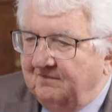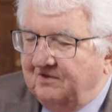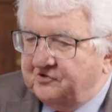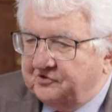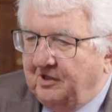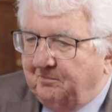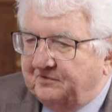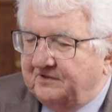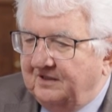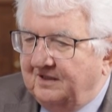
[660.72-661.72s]
We
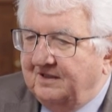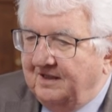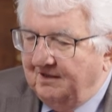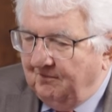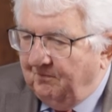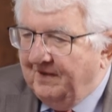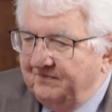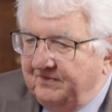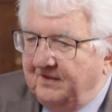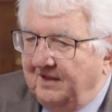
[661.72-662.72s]
stopped
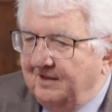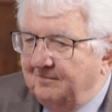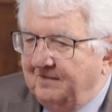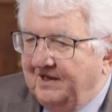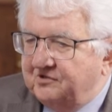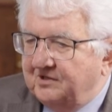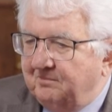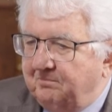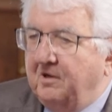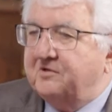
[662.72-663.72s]
one major
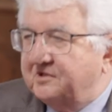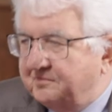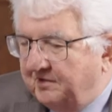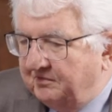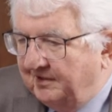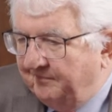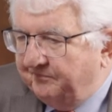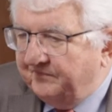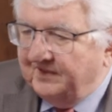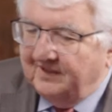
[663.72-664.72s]
purchase
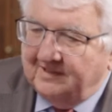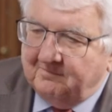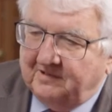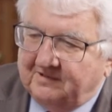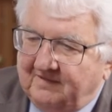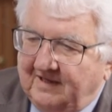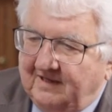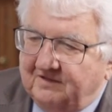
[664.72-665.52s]
program, but we